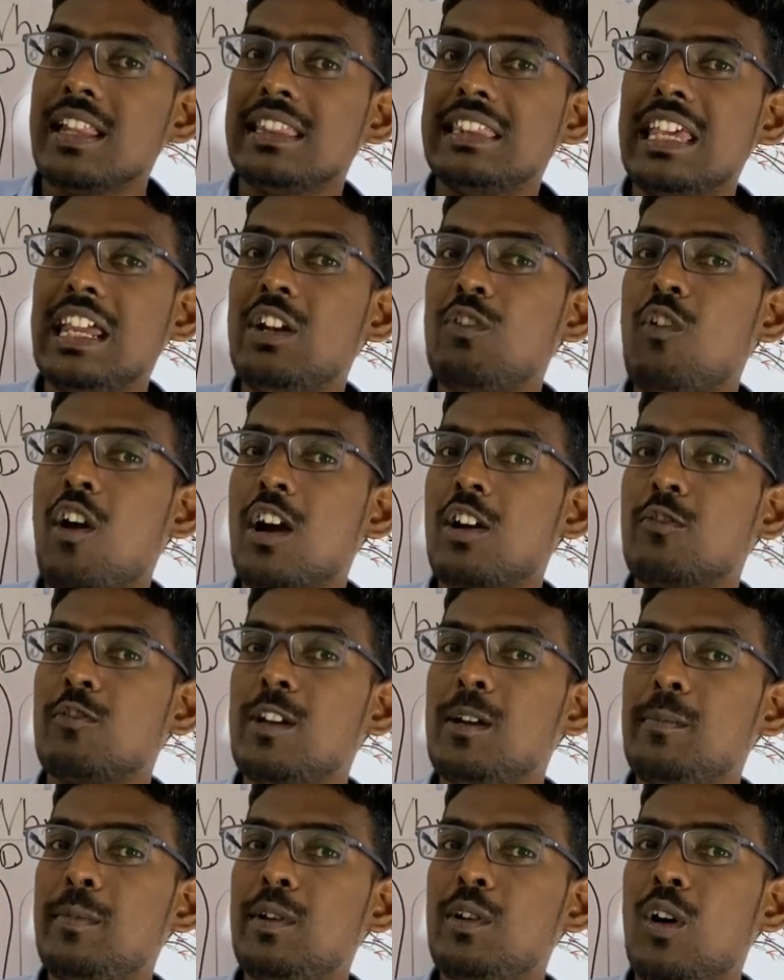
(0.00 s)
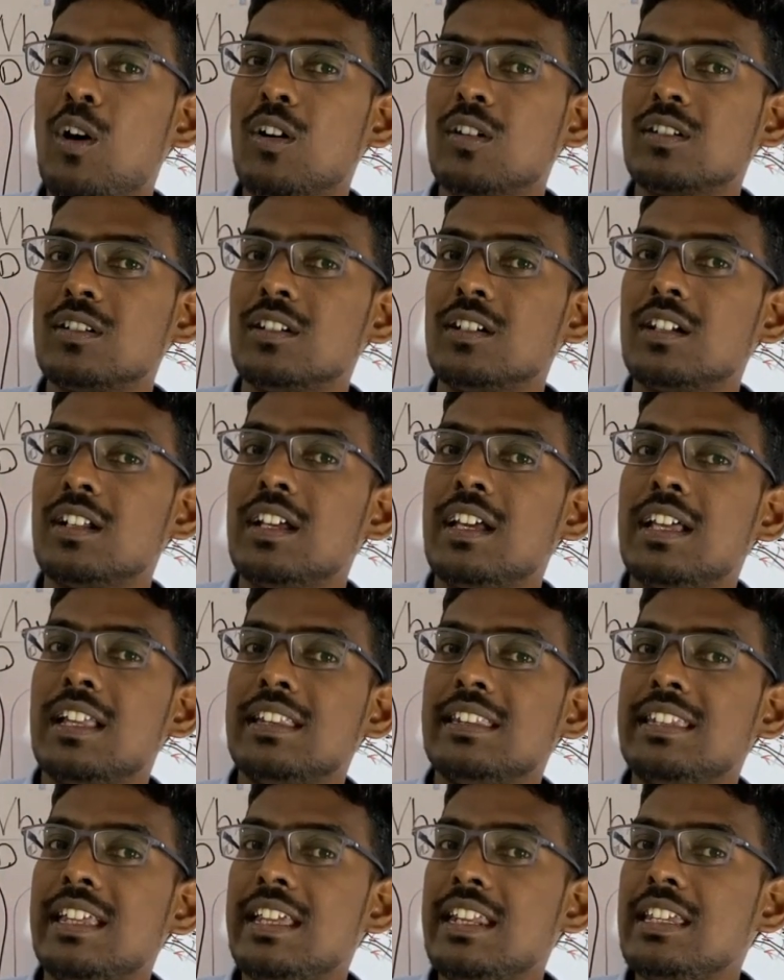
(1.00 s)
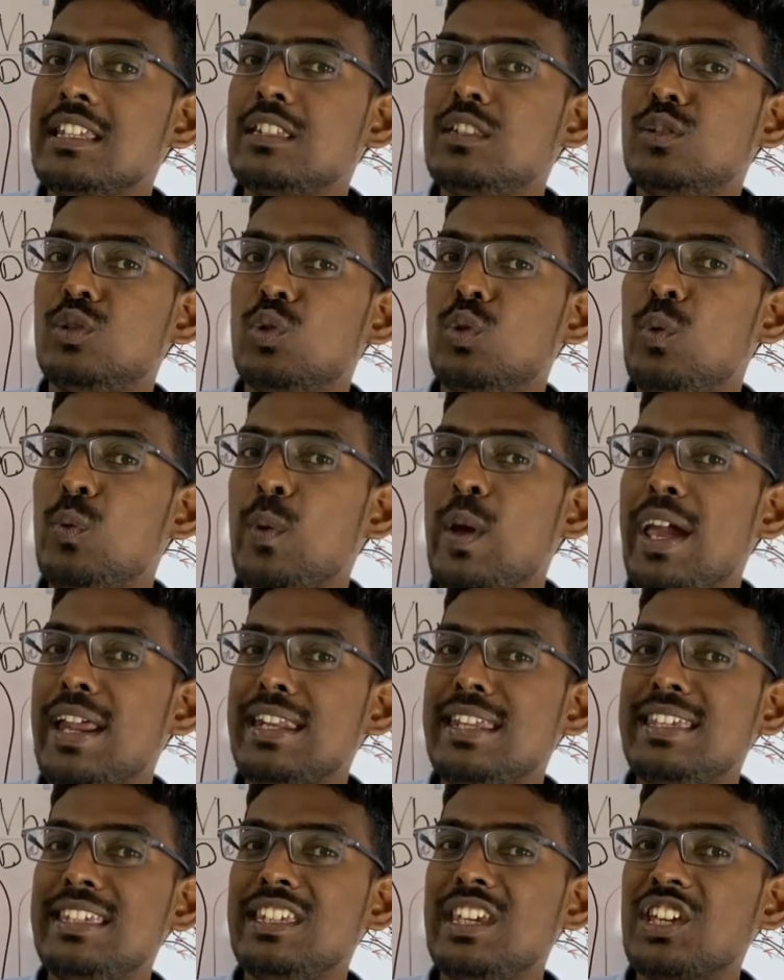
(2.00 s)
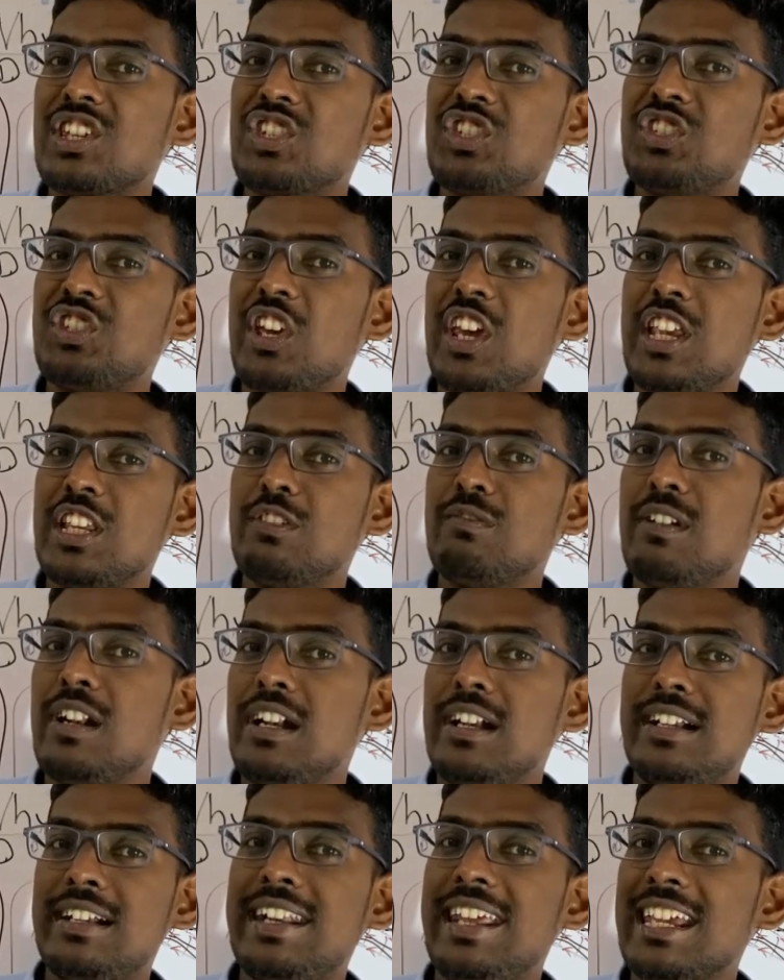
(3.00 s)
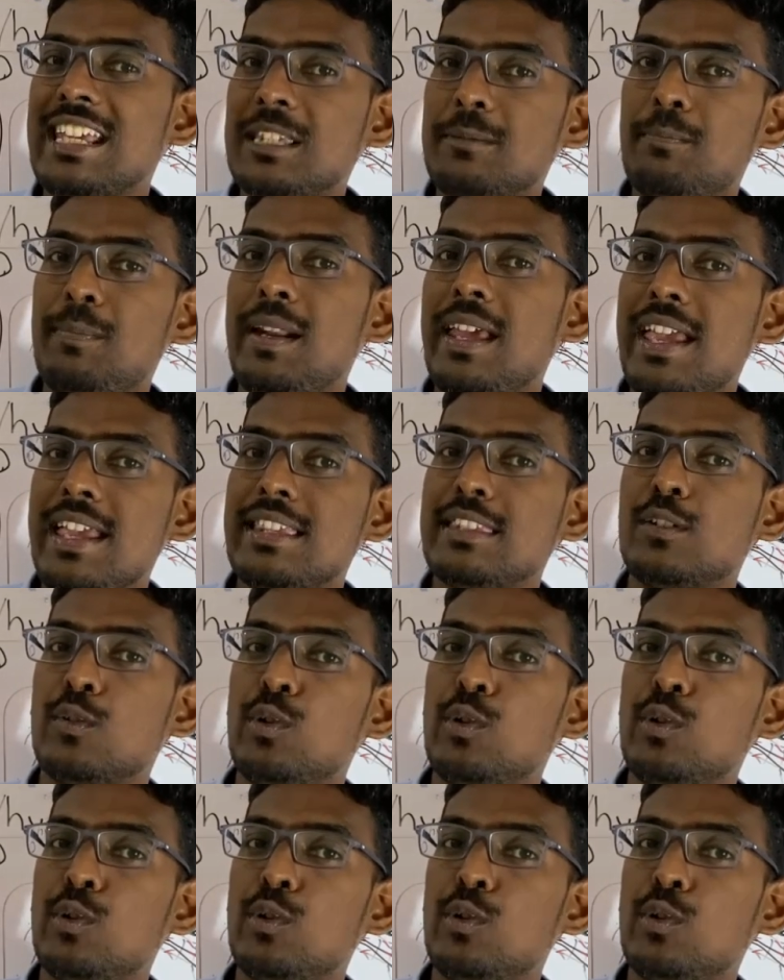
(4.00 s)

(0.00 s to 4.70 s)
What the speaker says: Then what will be occur? There is no any exchange will takes place,